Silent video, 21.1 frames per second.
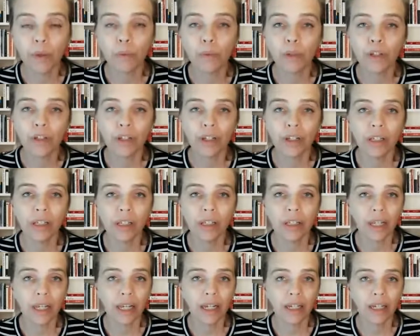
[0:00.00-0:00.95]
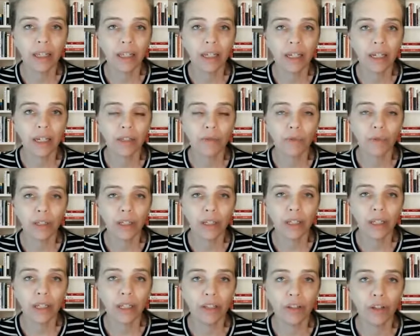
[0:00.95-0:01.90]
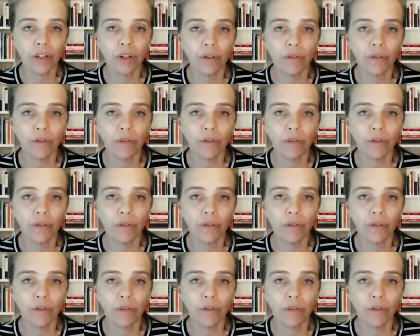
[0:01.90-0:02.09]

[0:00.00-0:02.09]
which is the data that gets written into